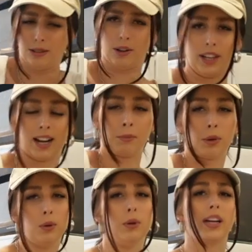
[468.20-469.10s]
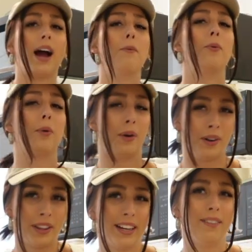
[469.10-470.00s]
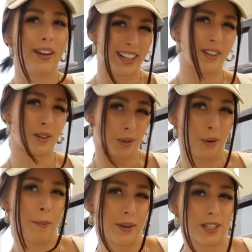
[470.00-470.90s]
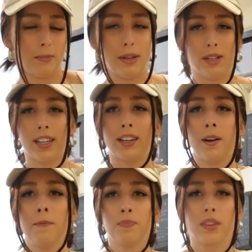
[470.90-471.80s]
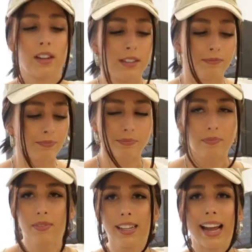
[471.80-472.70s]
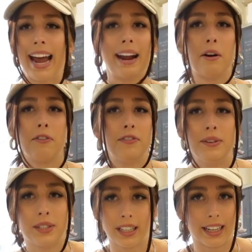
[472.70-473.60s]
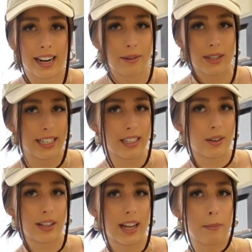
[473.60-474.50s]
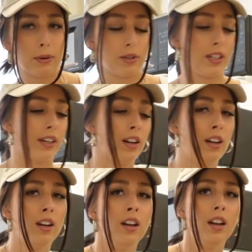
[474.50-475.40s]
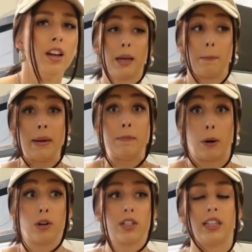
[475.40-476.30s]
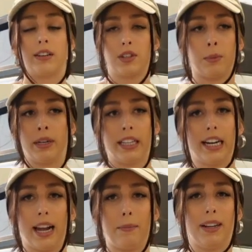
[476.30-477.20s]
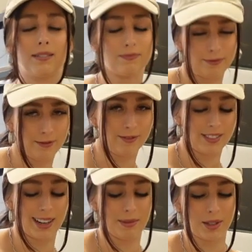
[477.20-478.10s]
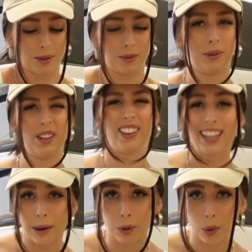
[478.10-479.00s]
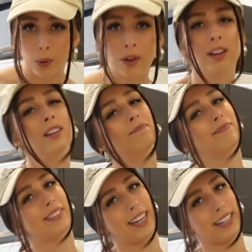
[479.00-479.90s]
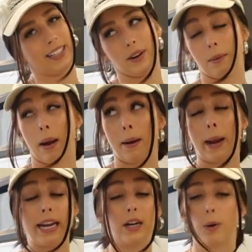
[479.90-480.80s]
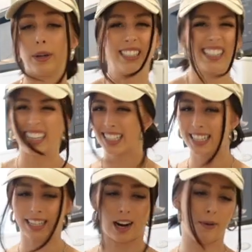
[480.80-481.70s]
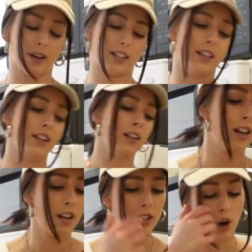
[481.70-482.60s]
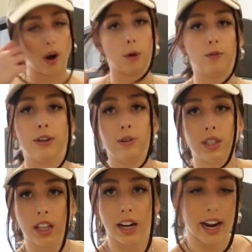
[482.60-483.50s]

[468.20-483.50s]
you think I'm cool? Like I'm worthy of like your cool person music. And I refuse to let anyone's ego get that boosted. Like me personally, if someone did that, I'd be like, I'm so cool. You think I'm cool? Thank you. And my ego would skyrocket. So I refuse to let